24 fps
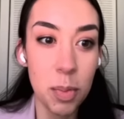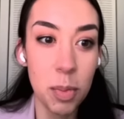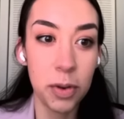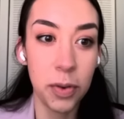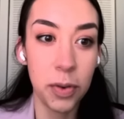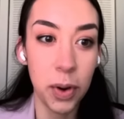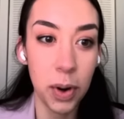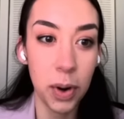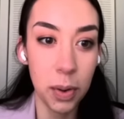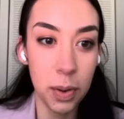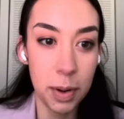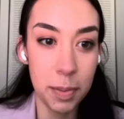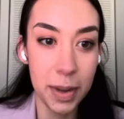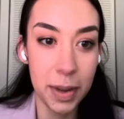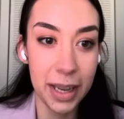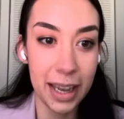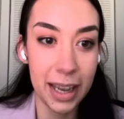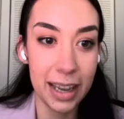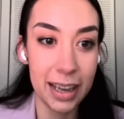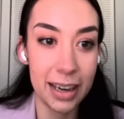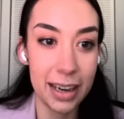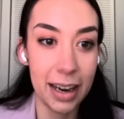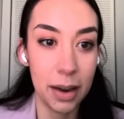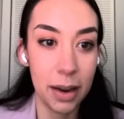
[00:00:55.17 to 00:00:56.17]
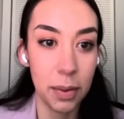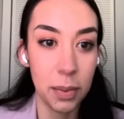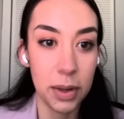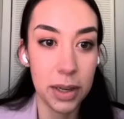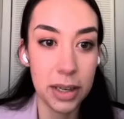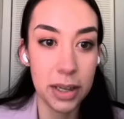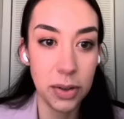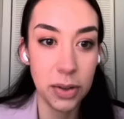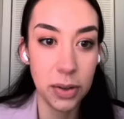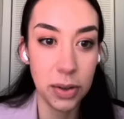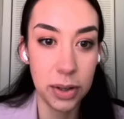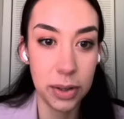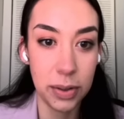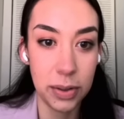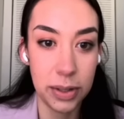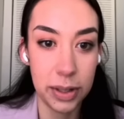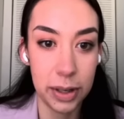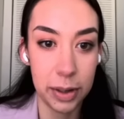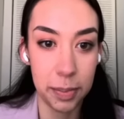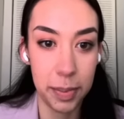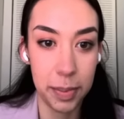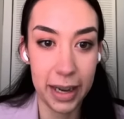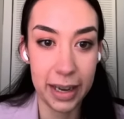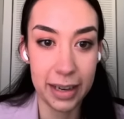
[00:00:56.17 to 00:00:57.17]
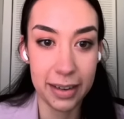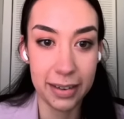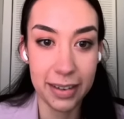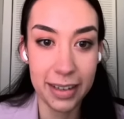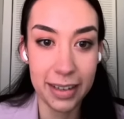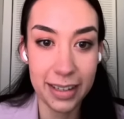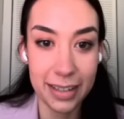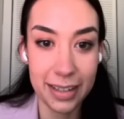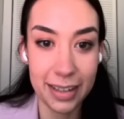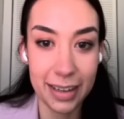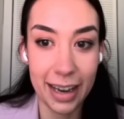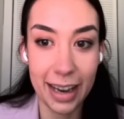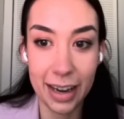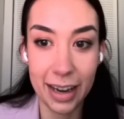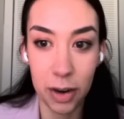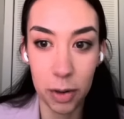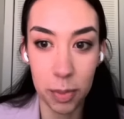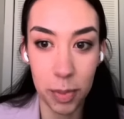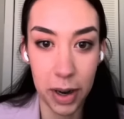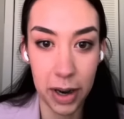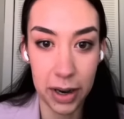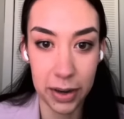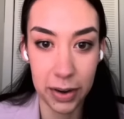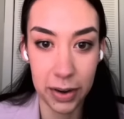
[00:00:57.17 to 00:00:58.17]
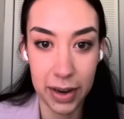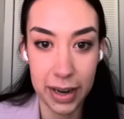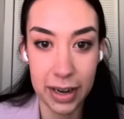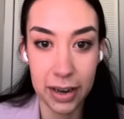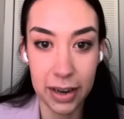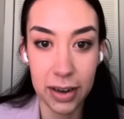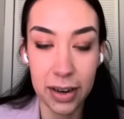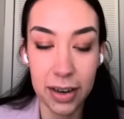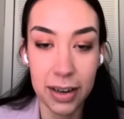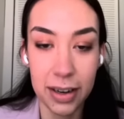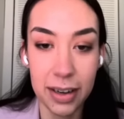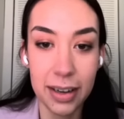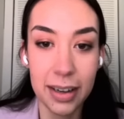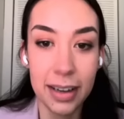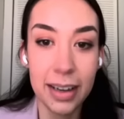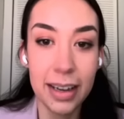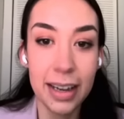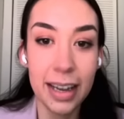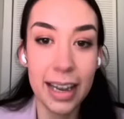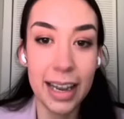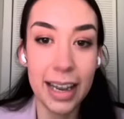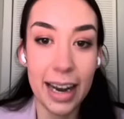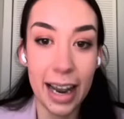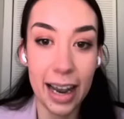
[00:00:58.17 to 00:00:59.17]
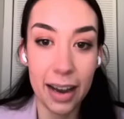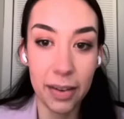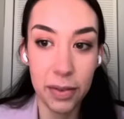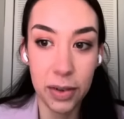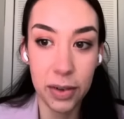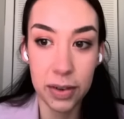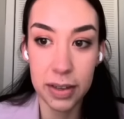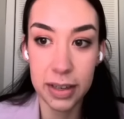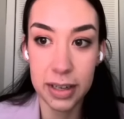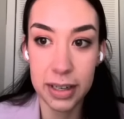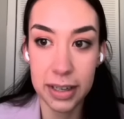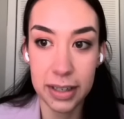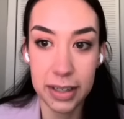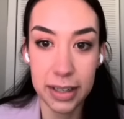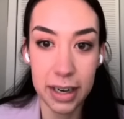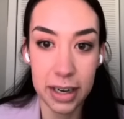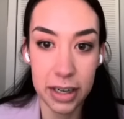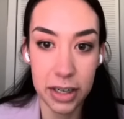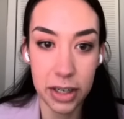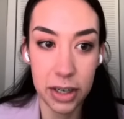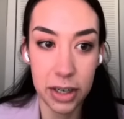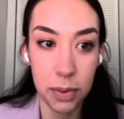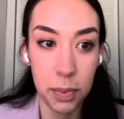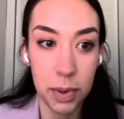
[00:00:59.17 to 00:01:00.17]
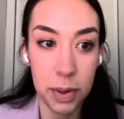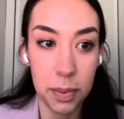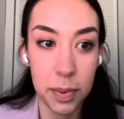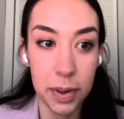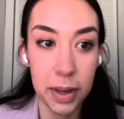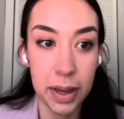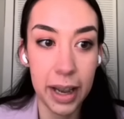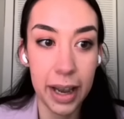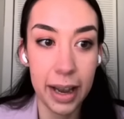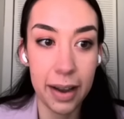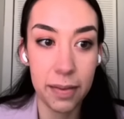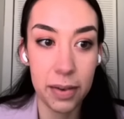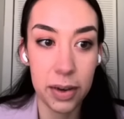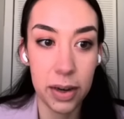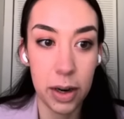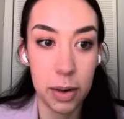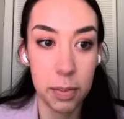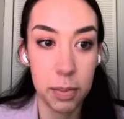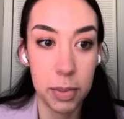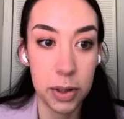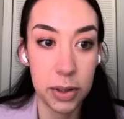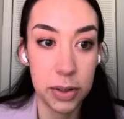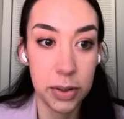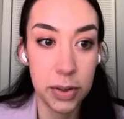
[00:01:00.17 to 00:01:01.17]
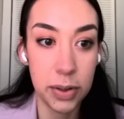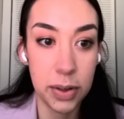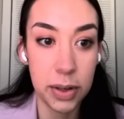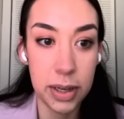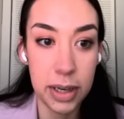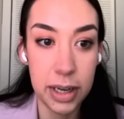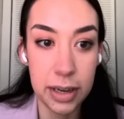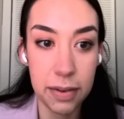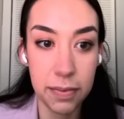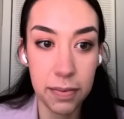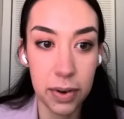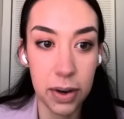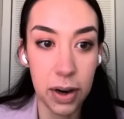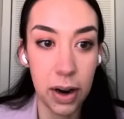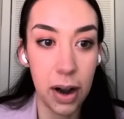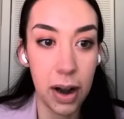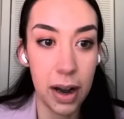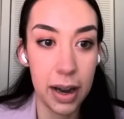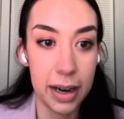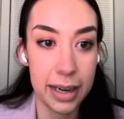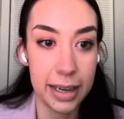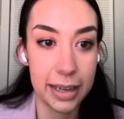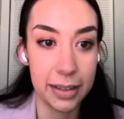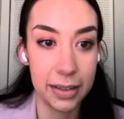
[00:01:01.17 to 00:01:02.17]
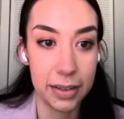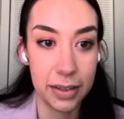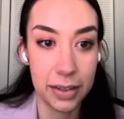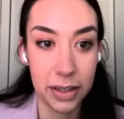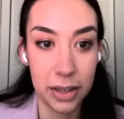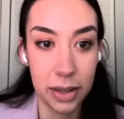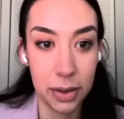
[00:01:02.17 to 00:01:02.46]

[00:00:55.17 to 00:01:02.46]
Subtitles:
Before we begin, I will introduce our panelists and our moderator, and after the discussion, we will have an opportunity for audience